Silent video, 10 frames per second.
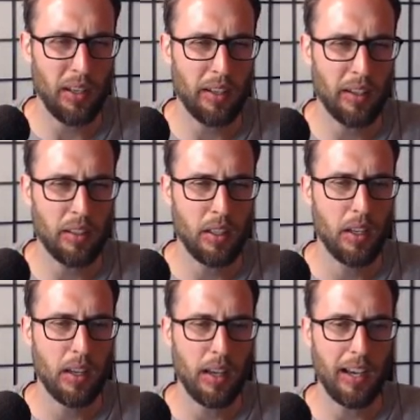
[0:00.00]
Carolina.
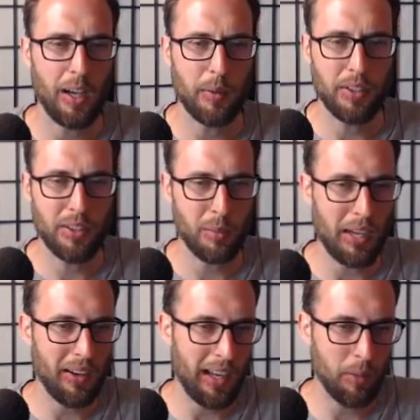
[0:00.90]
This is
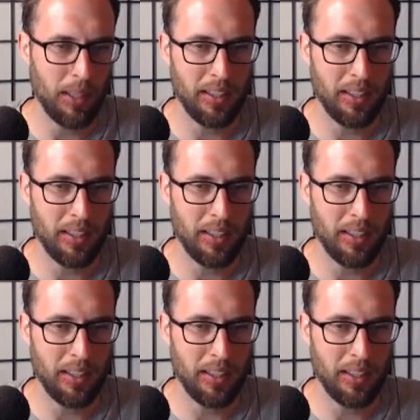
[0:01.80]
about how to